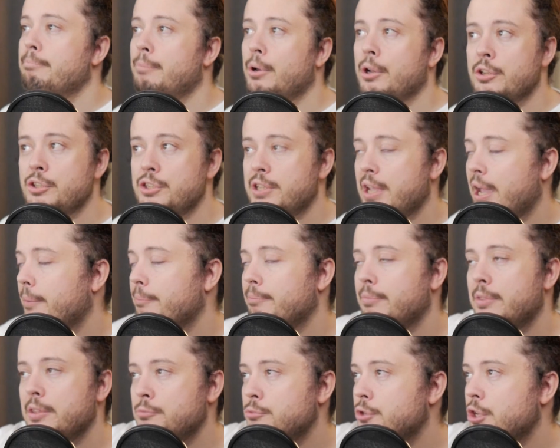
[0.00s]
But yeah,
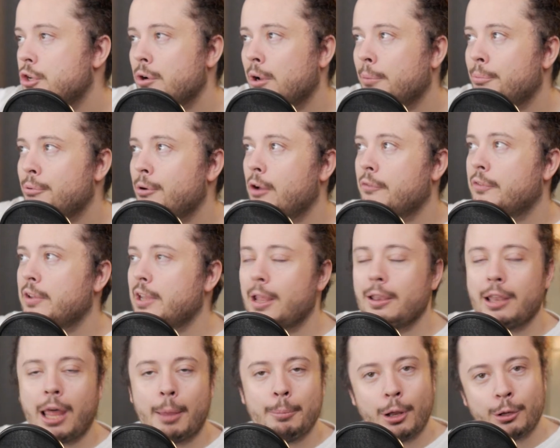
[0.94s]
the general profit,
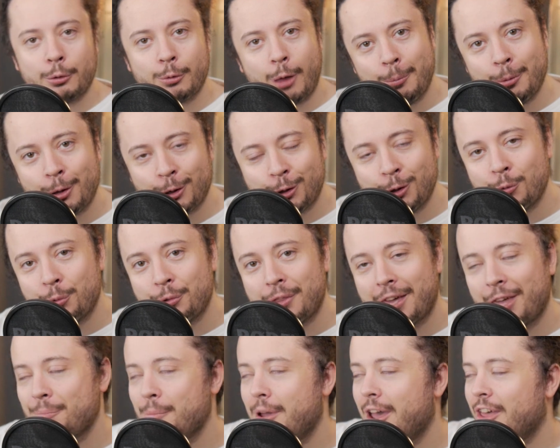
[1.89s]
I'm not good with
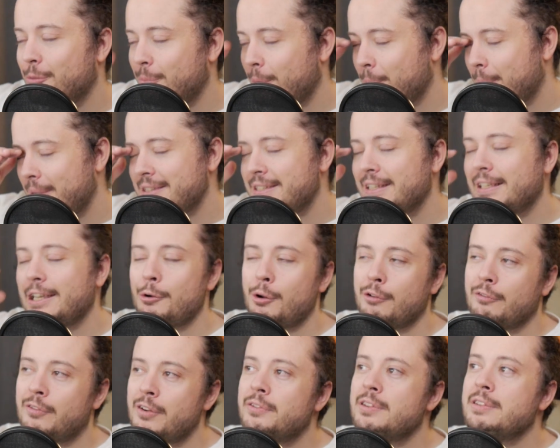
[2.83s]
head math, but basically
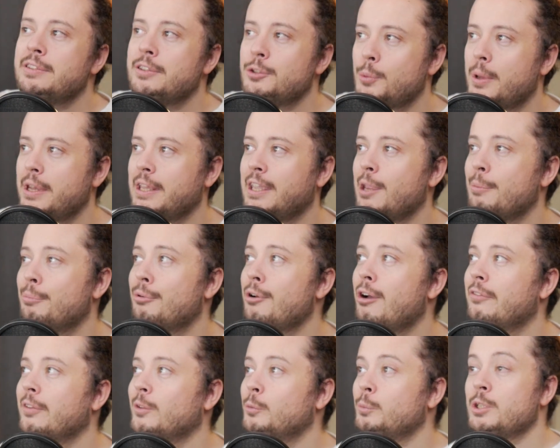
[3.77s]
around 15 to 20k in
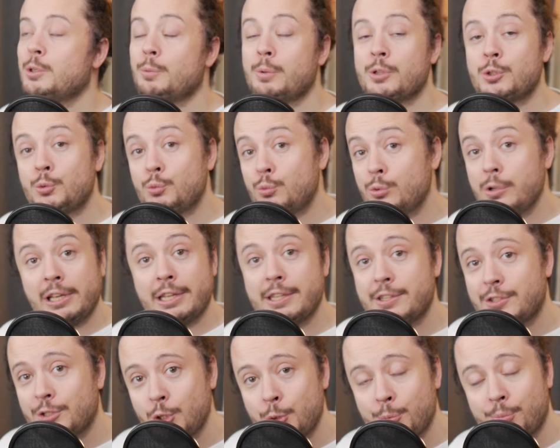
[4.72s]
profit, which I was really
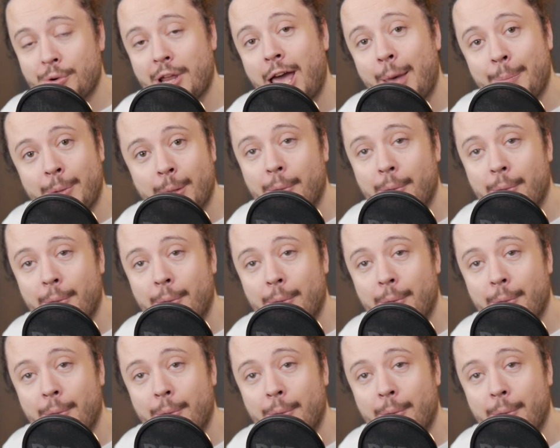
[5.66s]
super happy